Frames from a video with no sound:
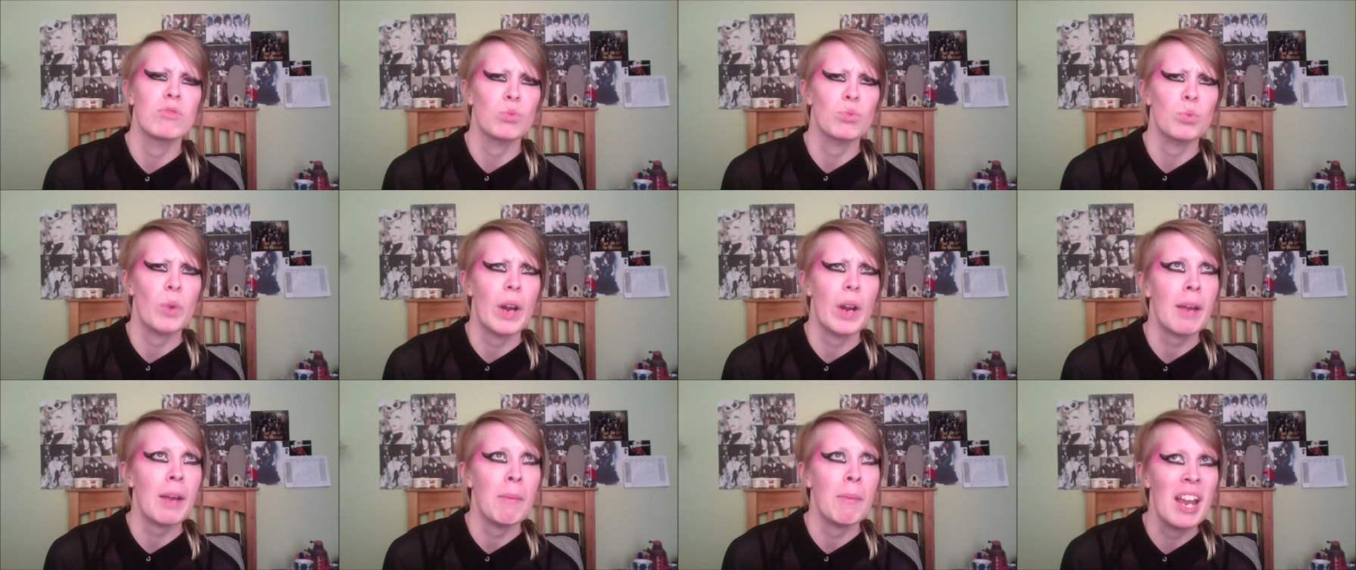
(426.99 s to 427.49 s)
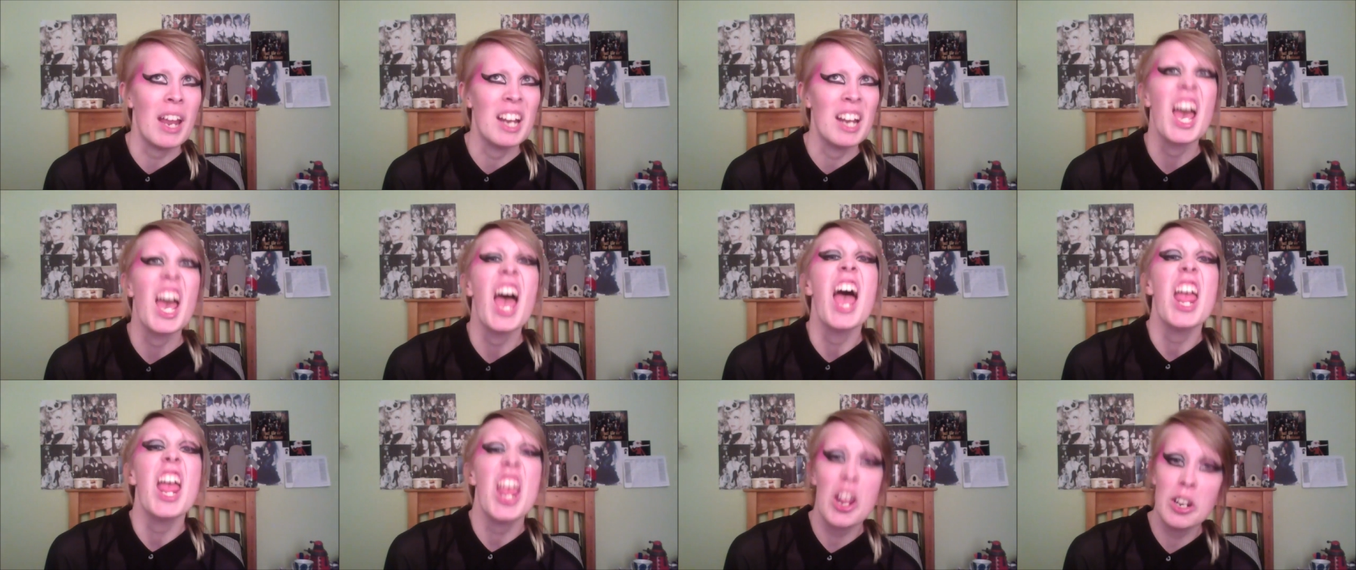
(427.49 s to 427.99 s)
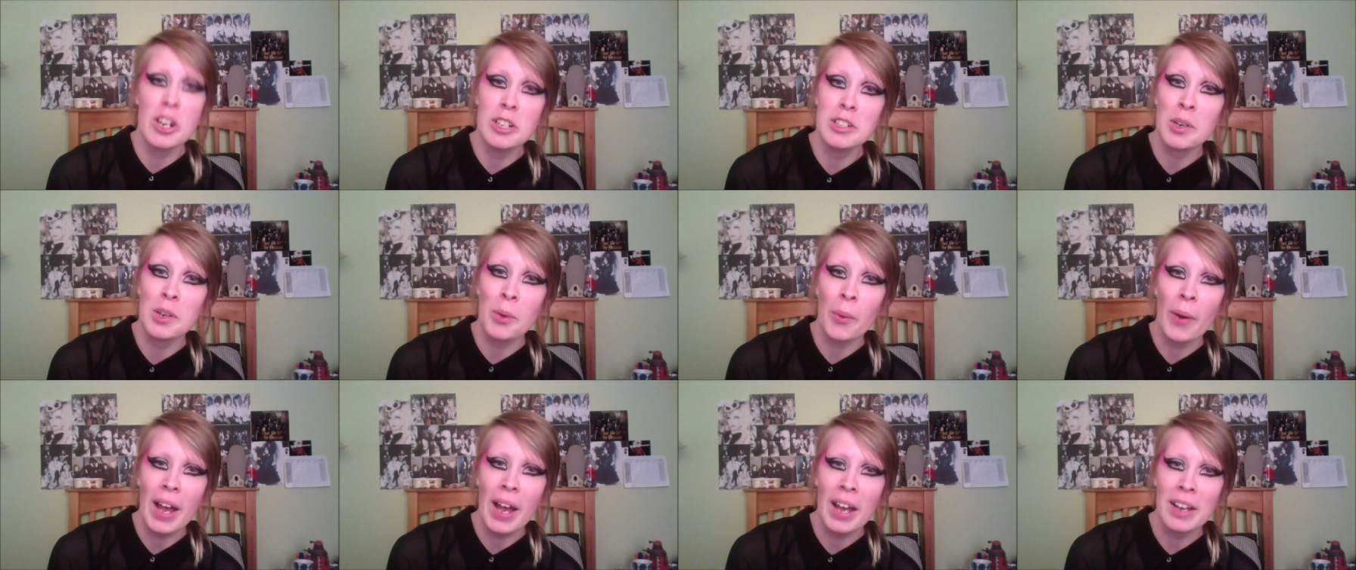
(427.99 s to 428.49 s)
recommend
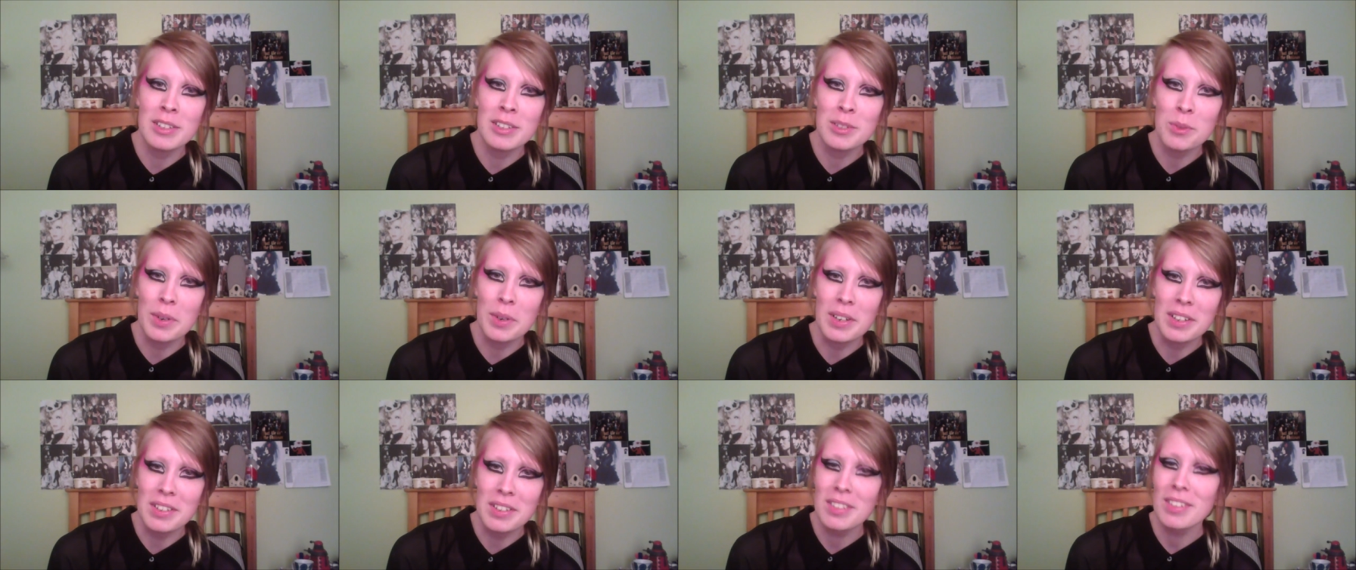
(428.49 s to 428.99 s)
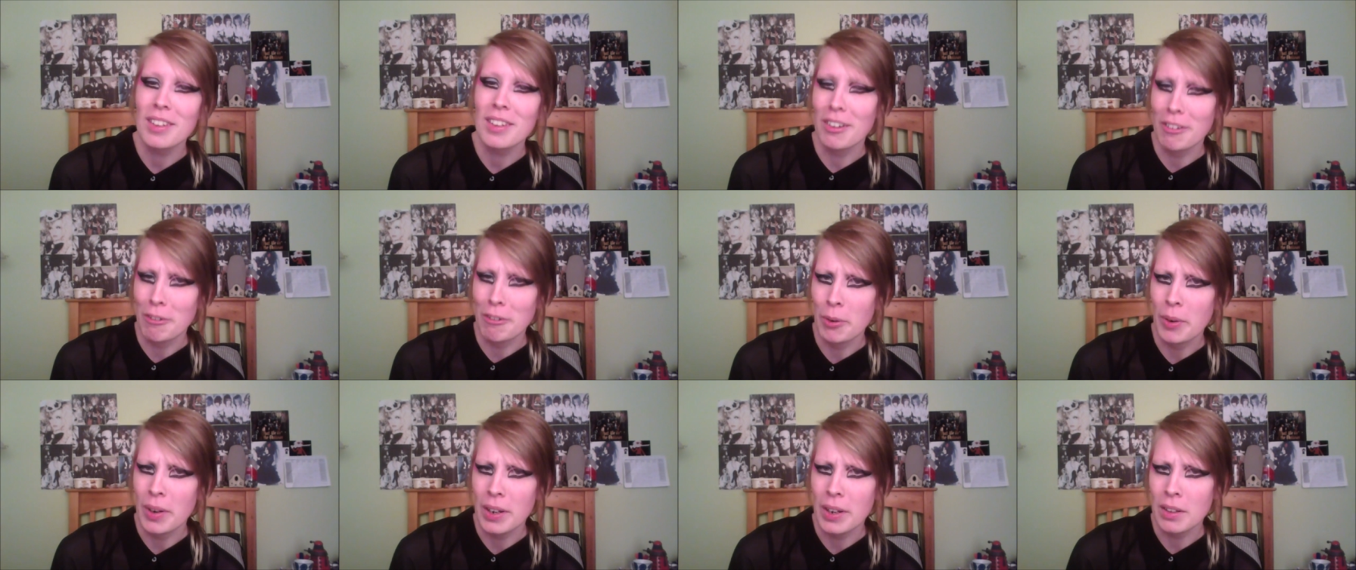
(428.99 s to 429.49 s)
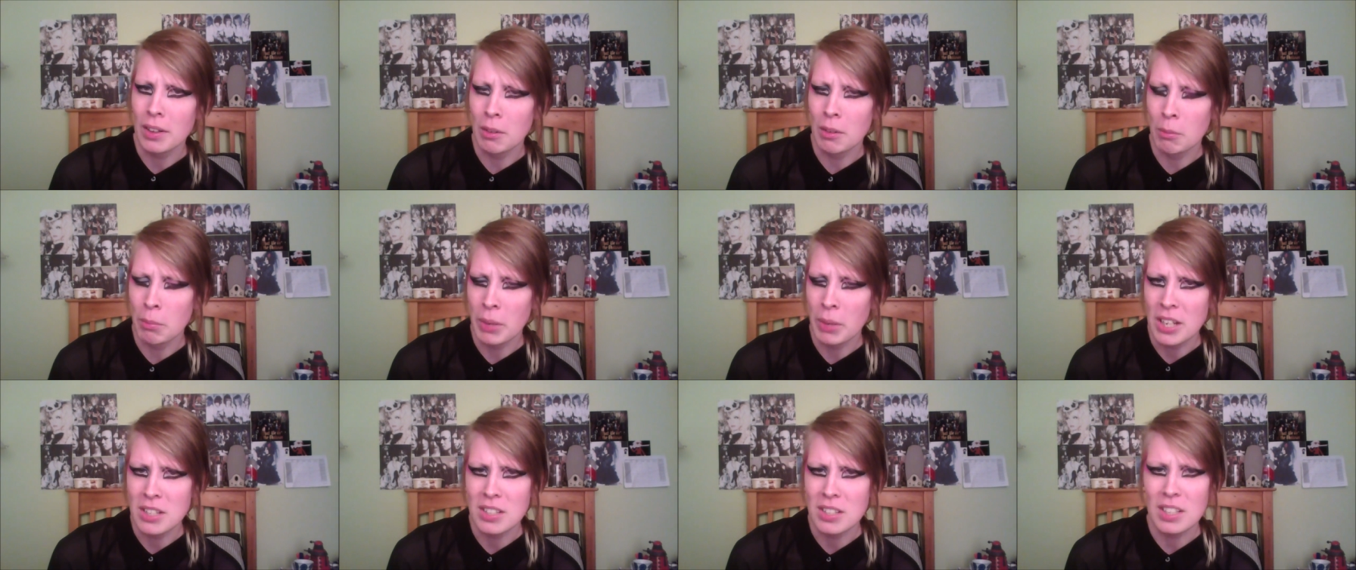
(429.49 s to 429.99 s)
interact with on a regular
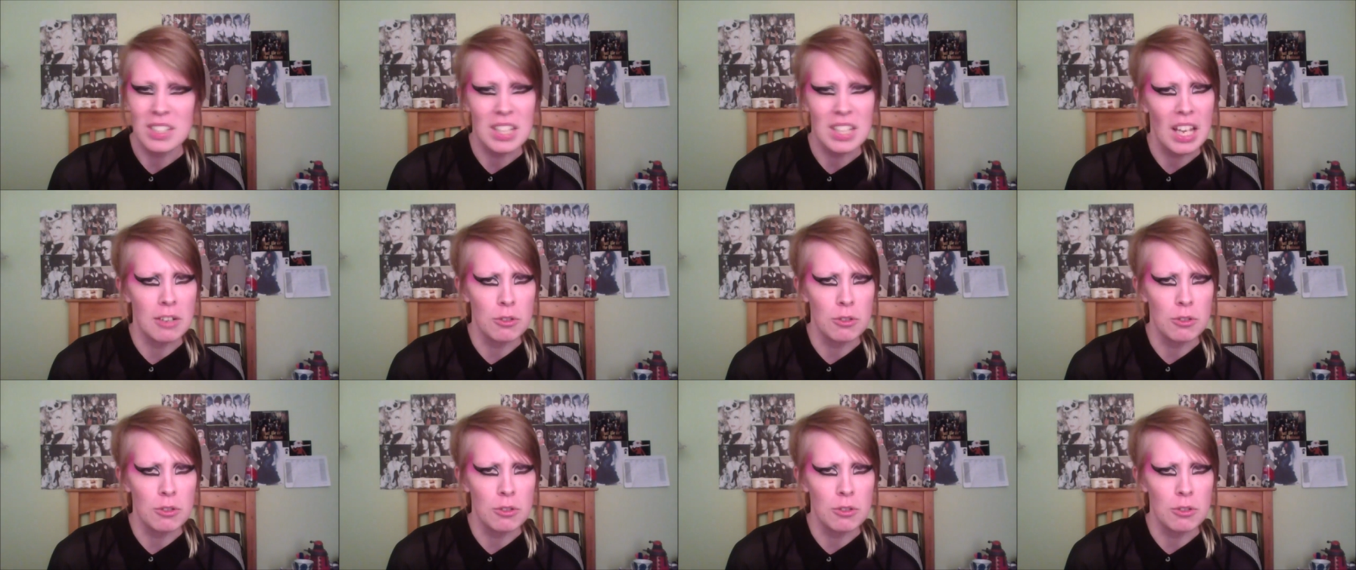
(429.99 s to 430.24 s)
basis,